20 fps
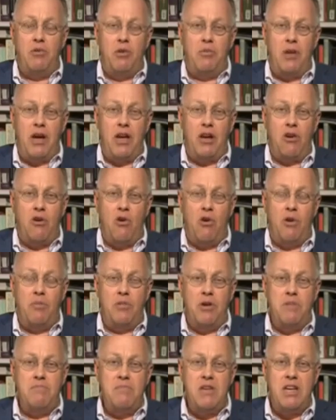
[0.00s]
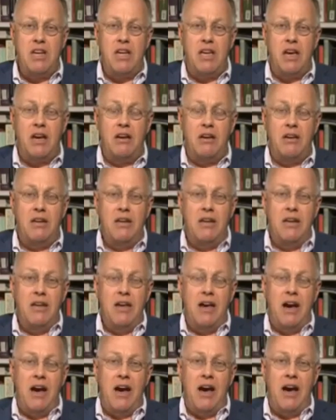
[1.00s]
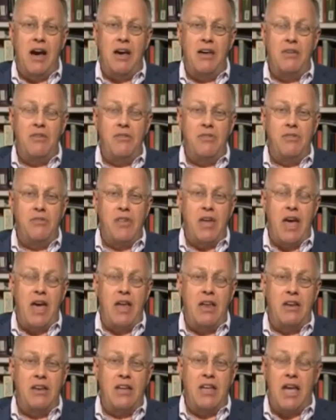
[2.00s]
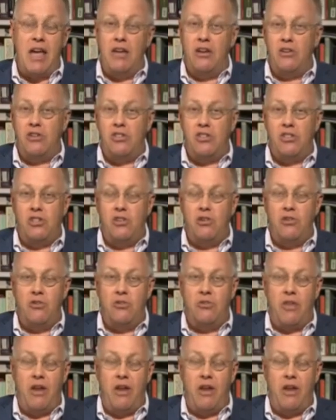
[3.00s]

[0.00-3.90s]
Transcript: by a corporate media that caters to their